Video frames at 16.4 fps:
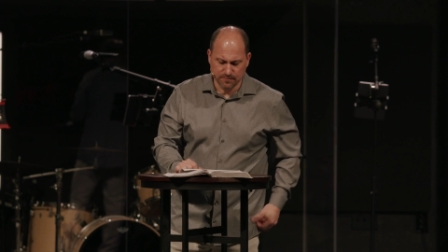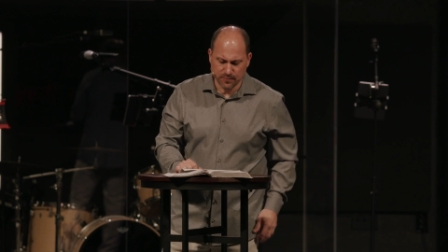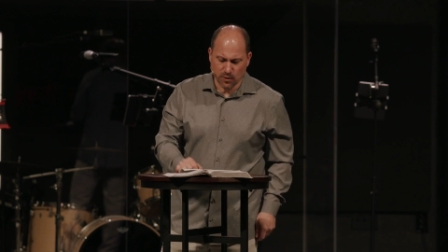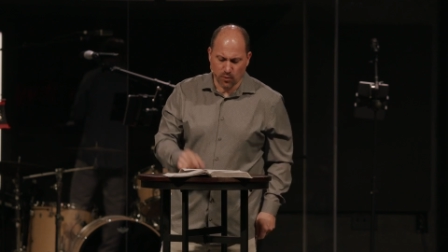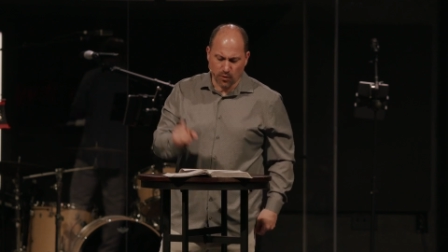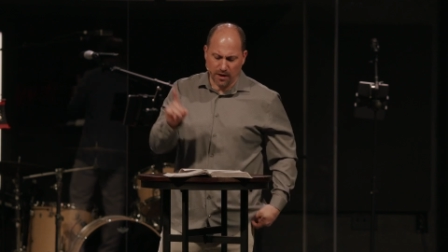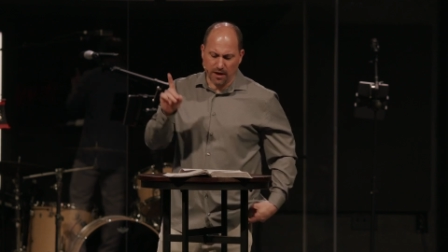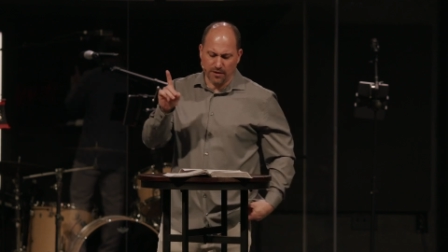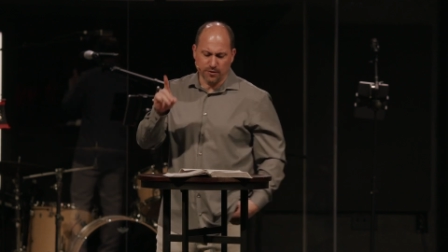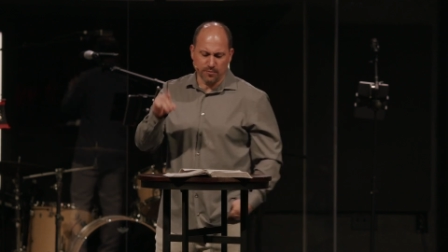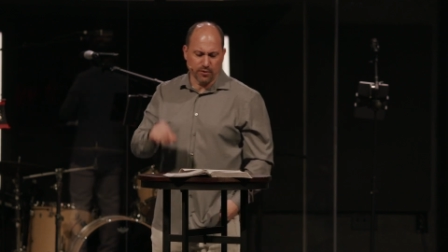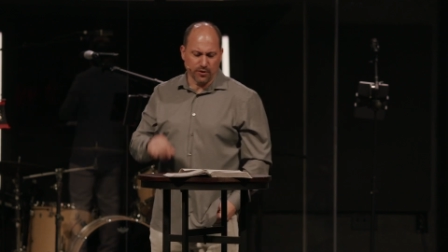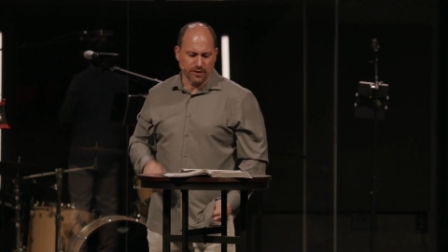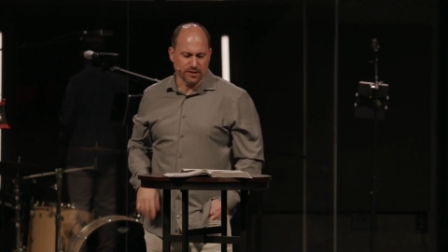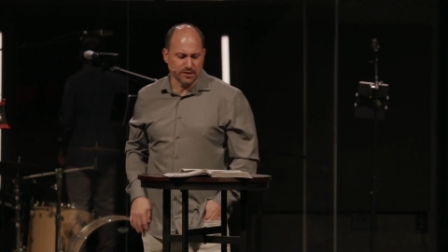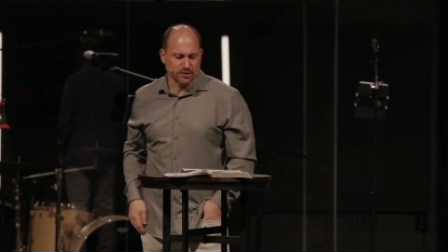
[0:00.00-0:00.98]
One author
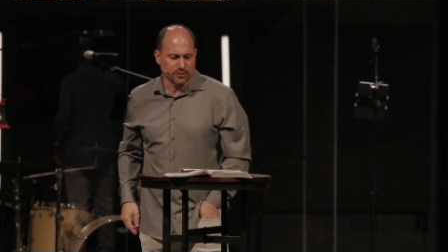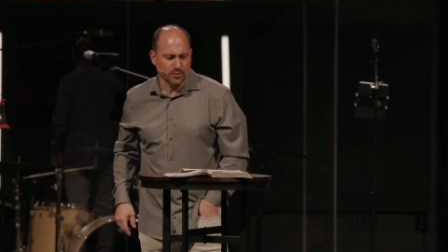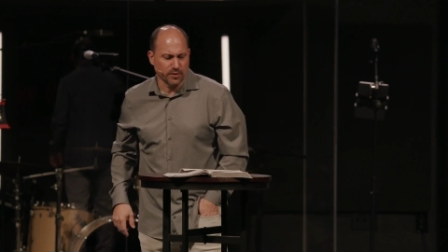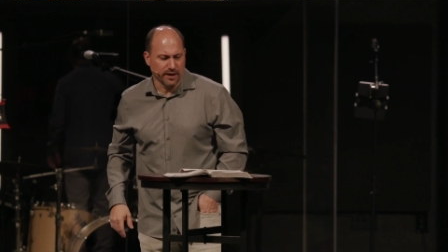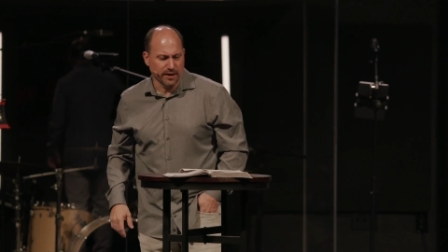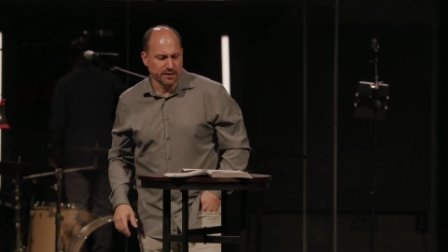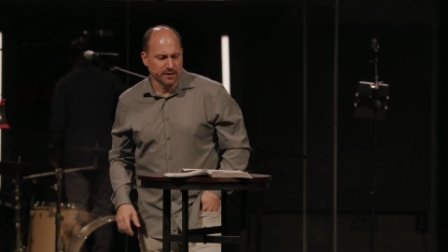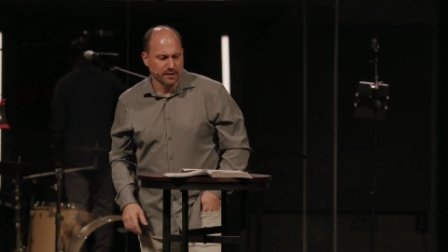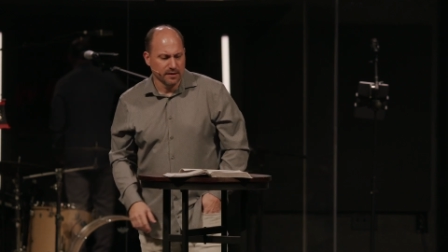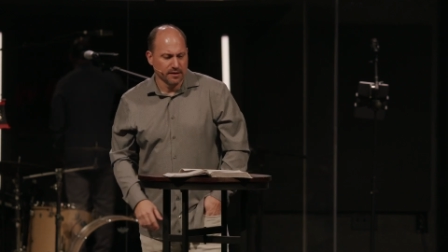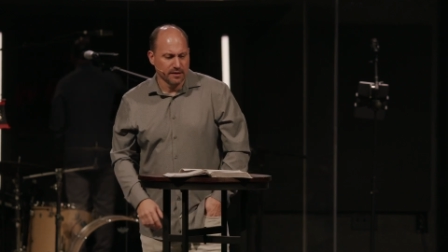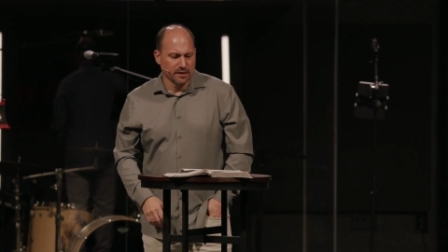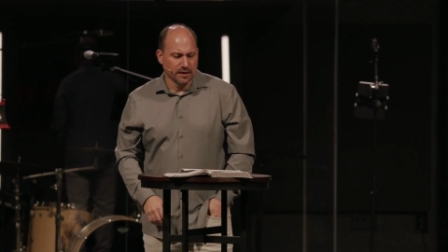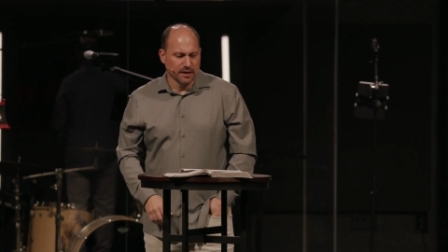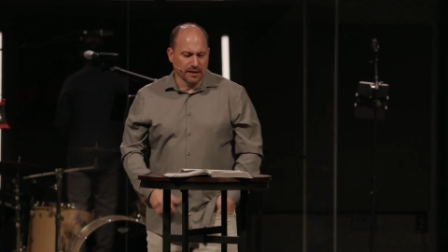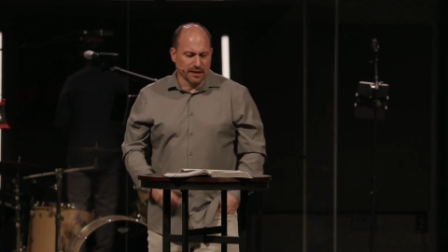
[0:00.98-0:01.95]
put it this way
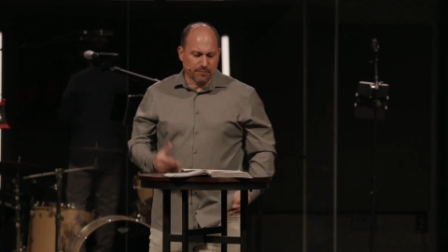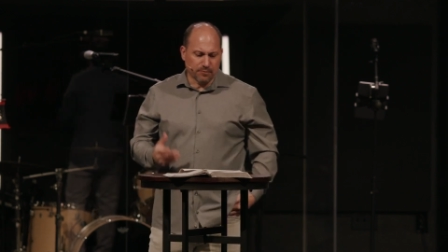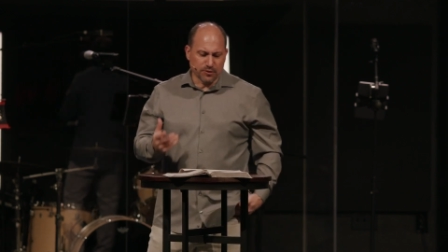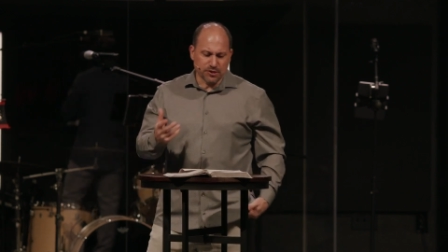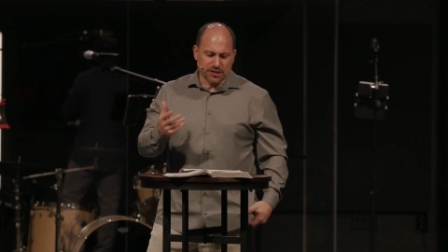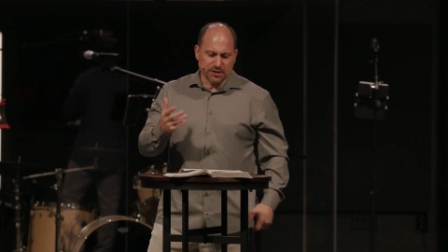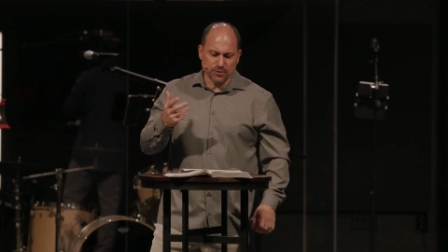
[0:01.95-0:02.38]
Leprosy